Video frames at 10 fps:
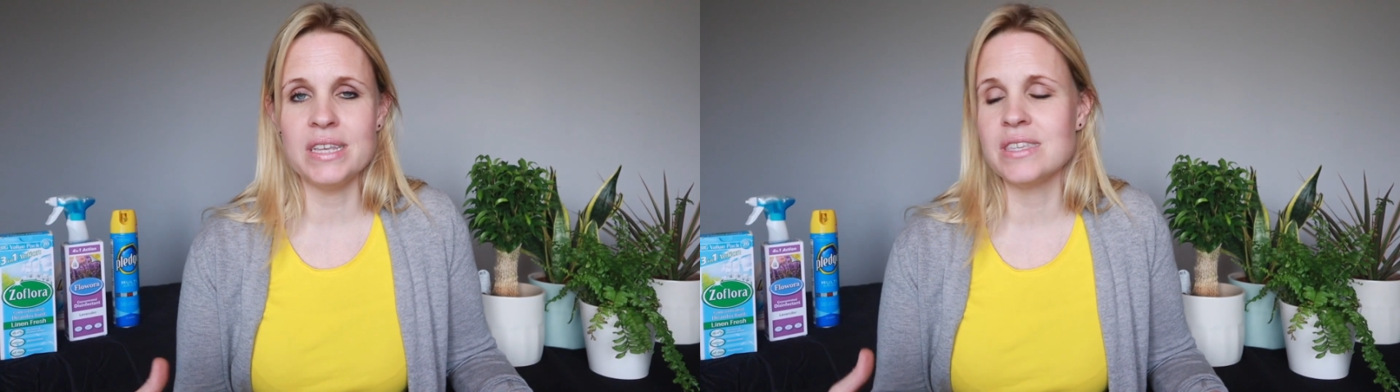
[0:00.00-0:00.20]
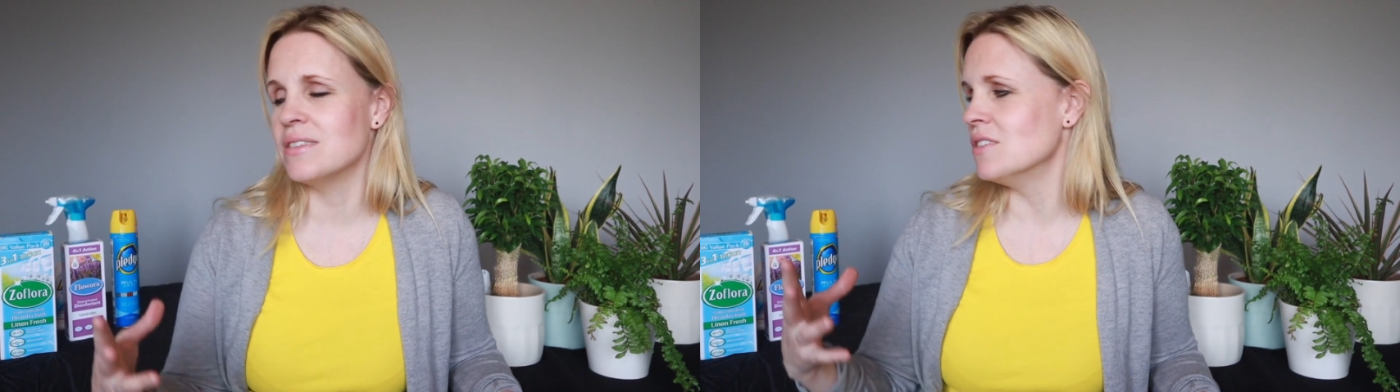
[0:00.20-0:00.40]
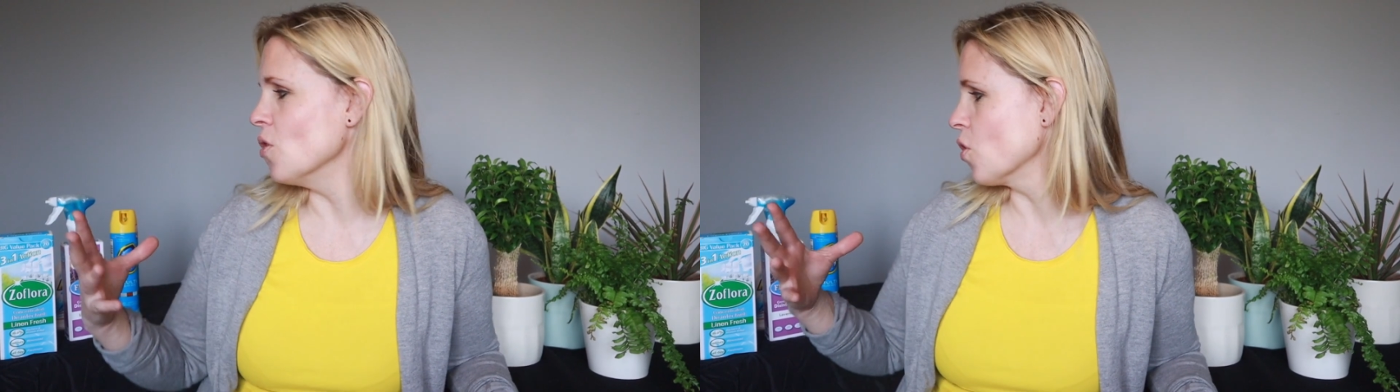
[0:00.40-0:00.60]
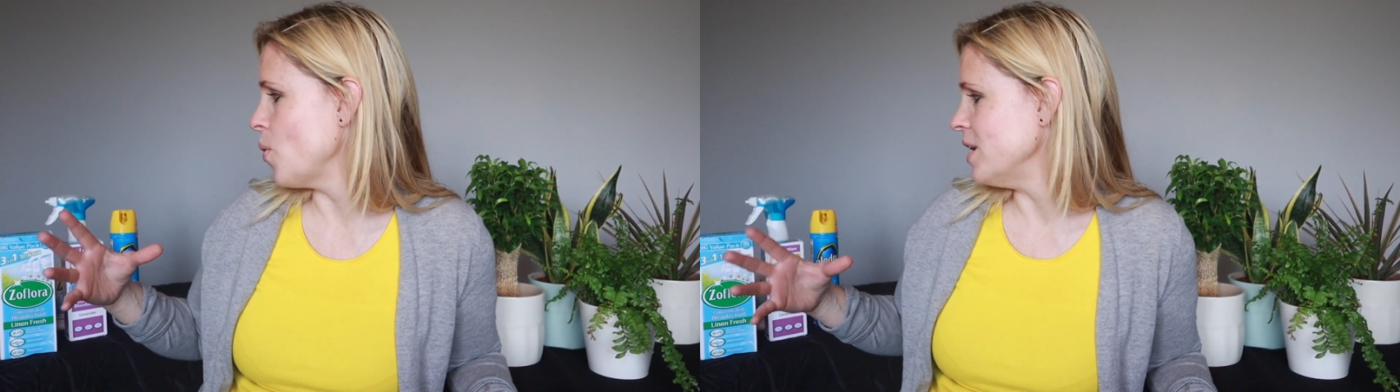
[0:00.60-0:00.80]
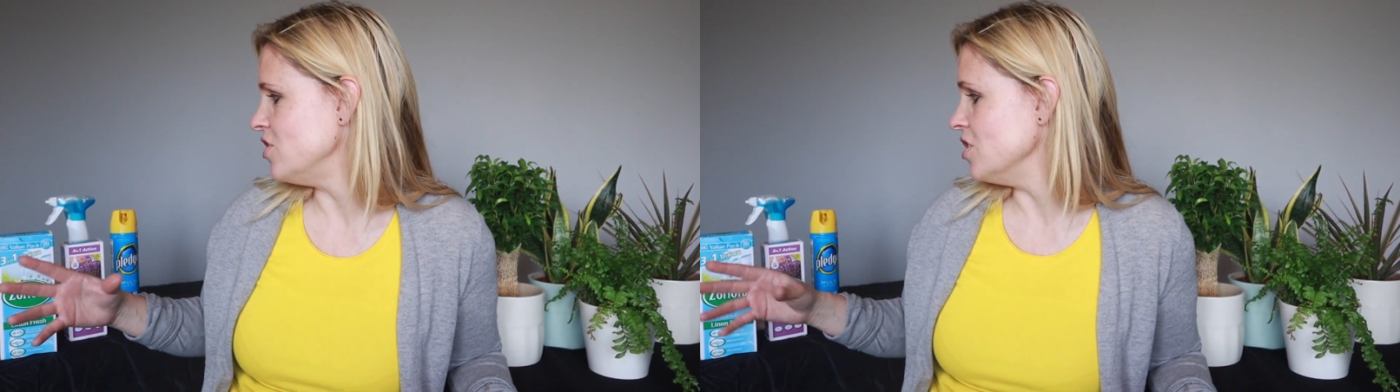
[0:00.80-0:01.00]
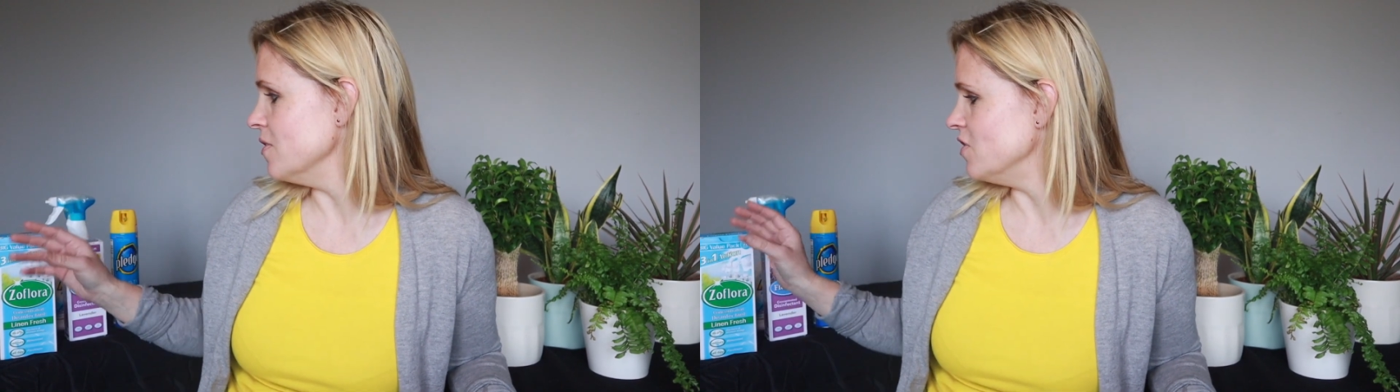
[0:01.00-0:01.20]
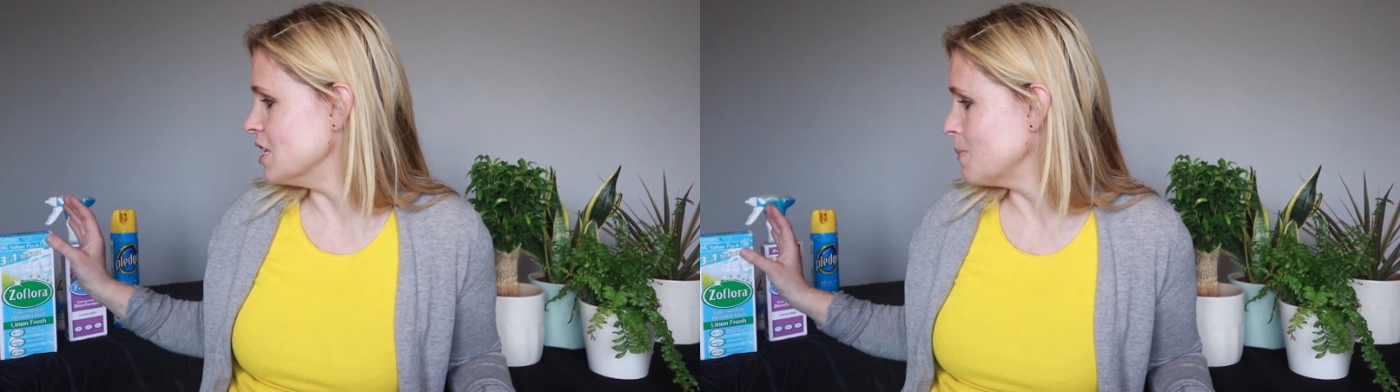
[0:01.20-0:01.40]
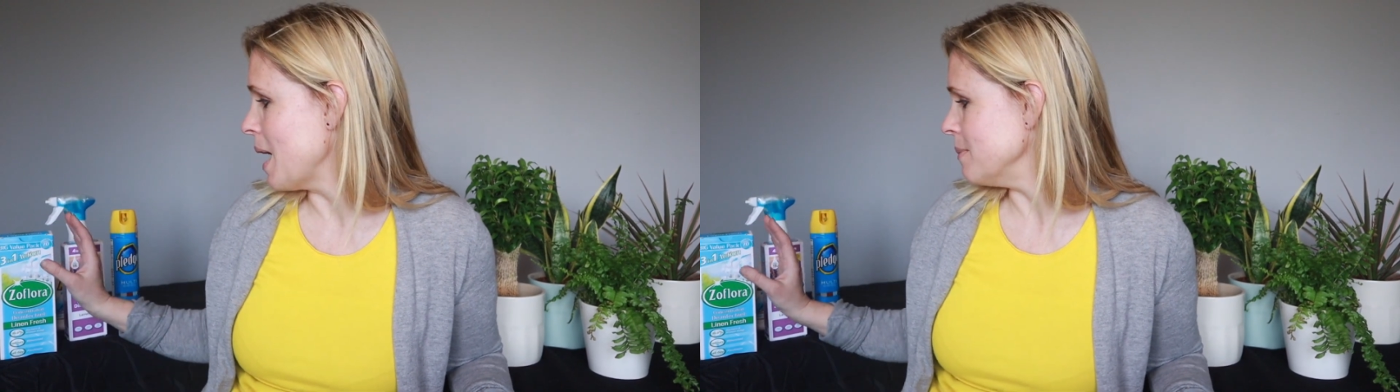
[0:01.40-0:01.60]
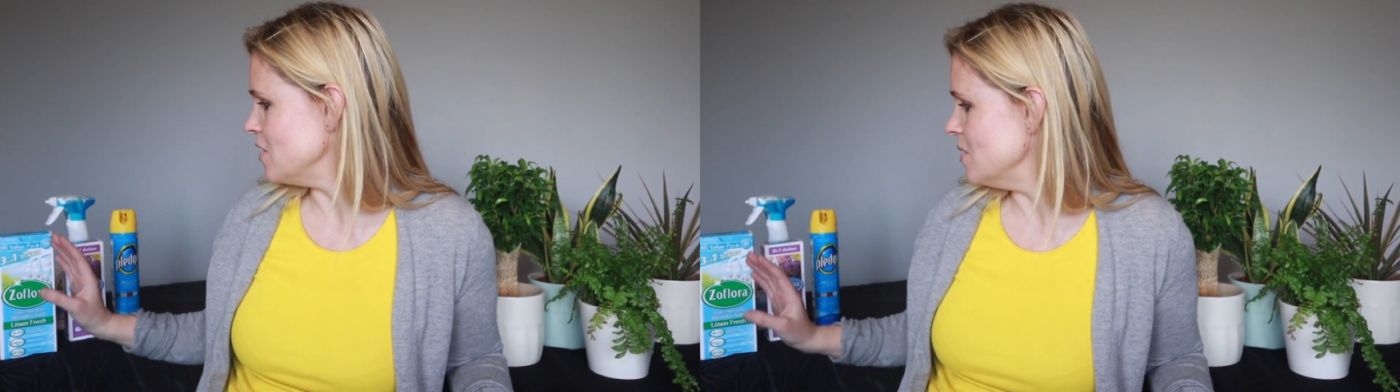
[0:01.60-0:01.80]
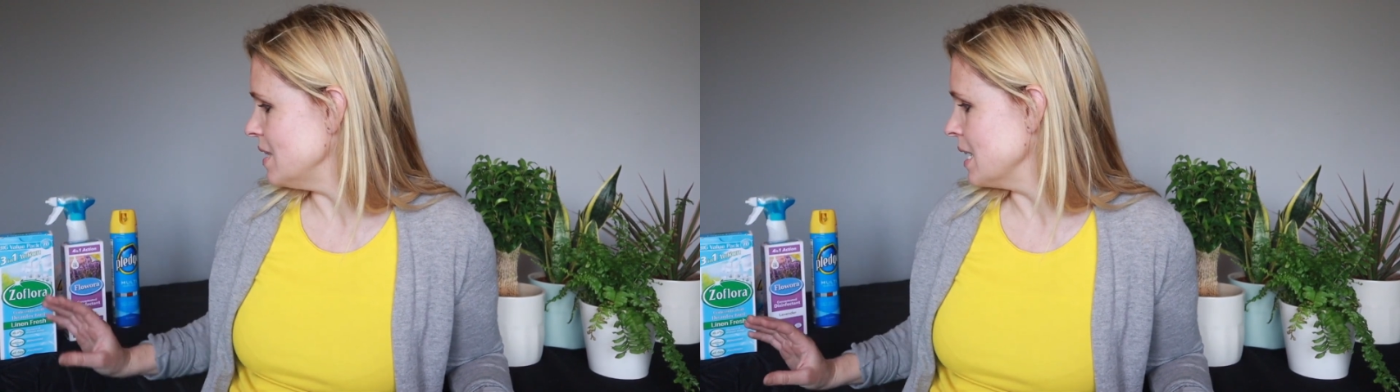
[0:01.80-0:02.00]
So it's not a question of just
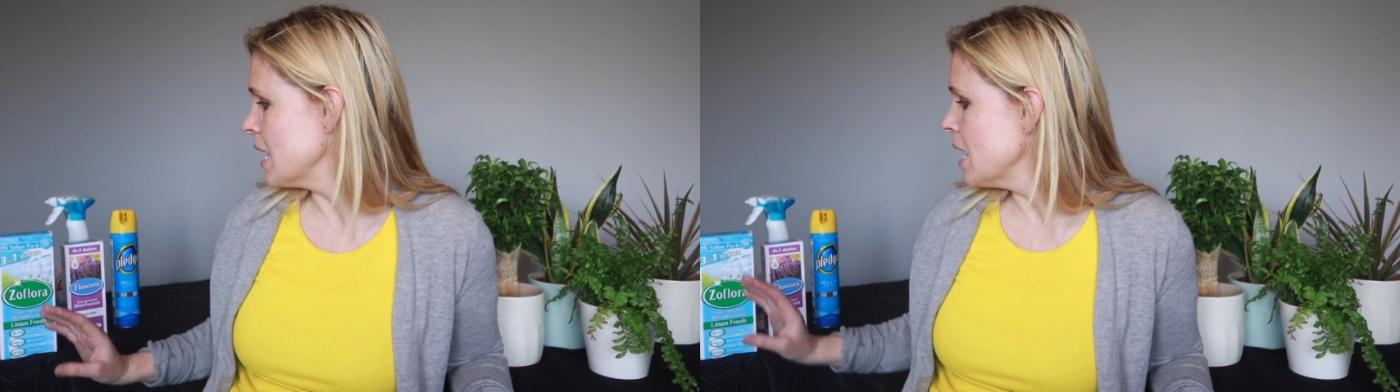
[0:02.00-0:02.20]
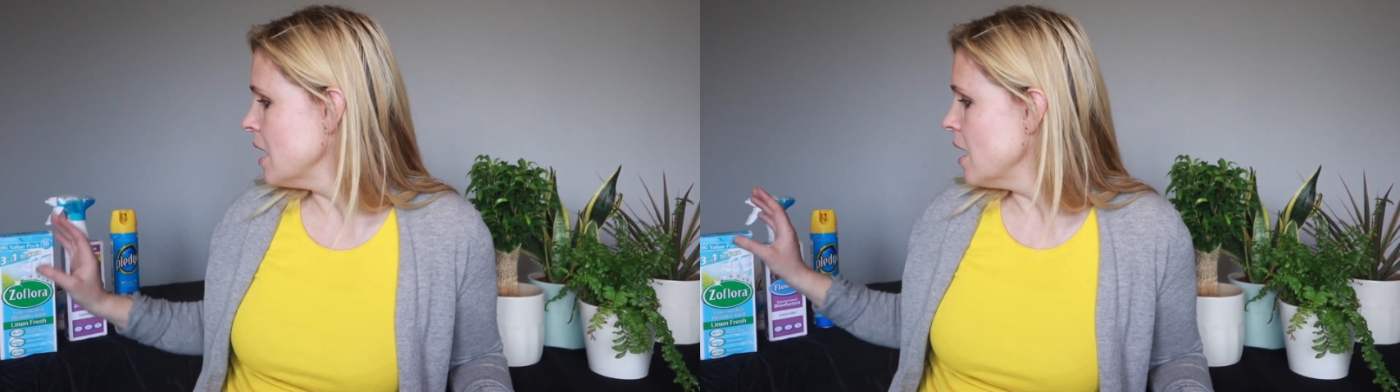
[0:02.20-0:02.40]
perhaps using